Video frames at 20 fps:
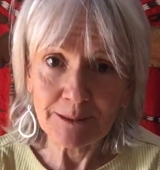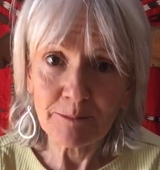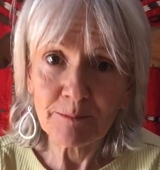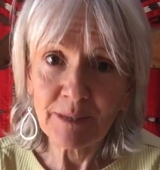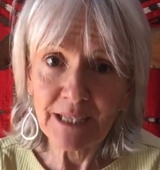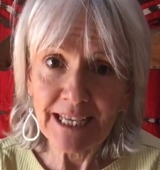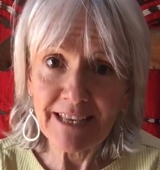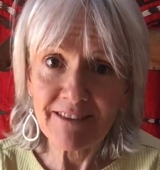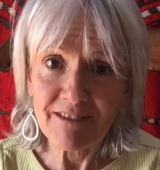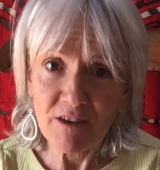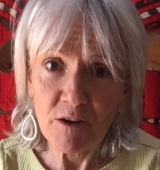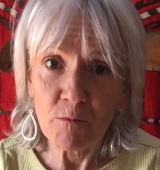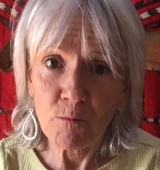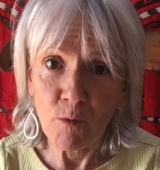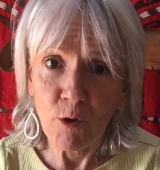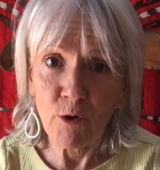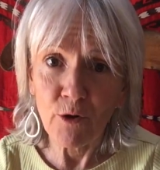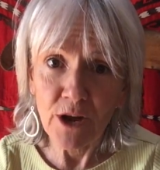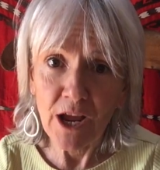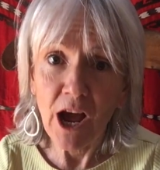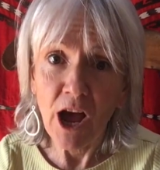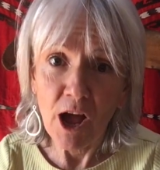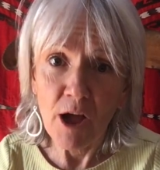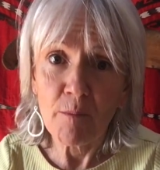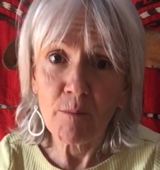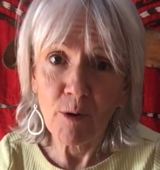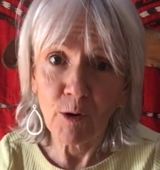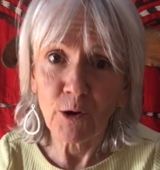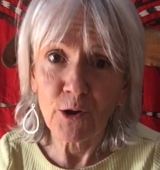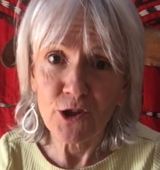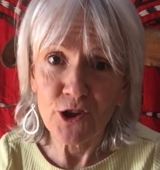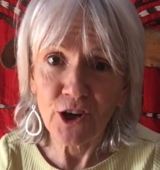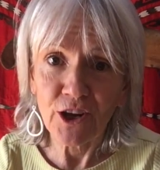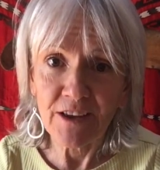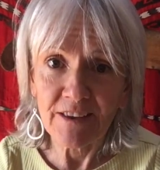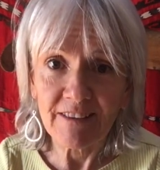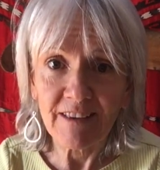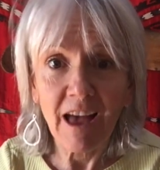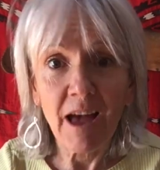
please don't worry, I apologise.